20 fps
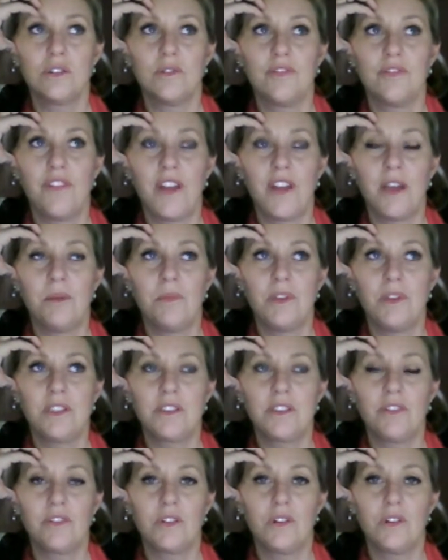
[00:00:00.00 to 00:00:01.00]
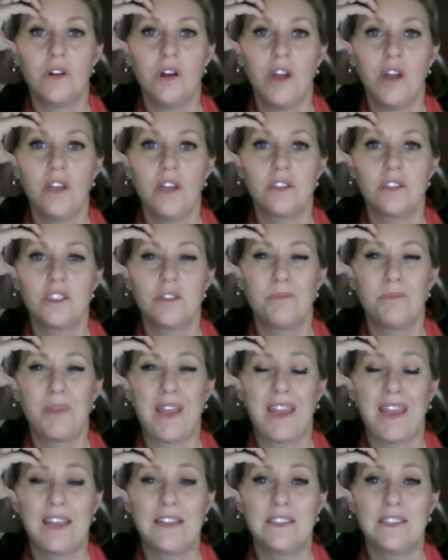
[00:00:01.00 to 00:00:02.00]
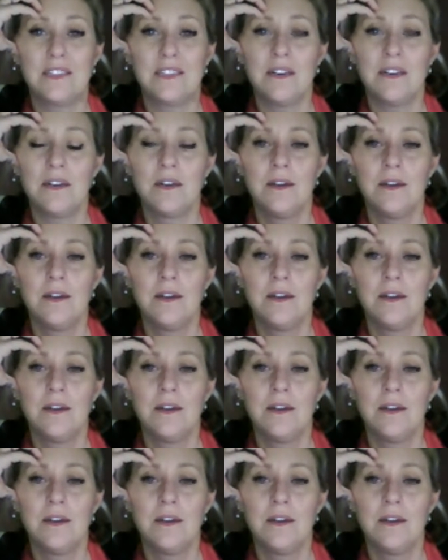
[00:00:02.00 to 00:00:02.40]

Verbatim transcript: families of clients to Panda.